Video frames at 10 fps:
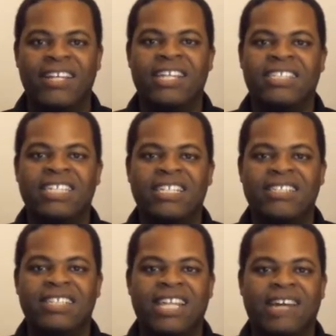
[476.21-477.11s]
She
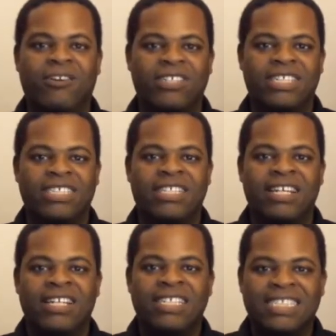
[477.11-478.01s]
never just
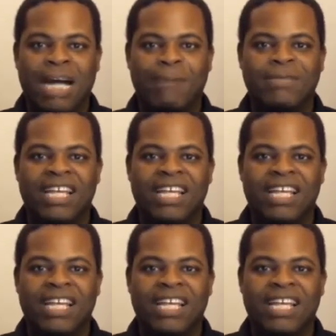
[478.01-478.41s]
stops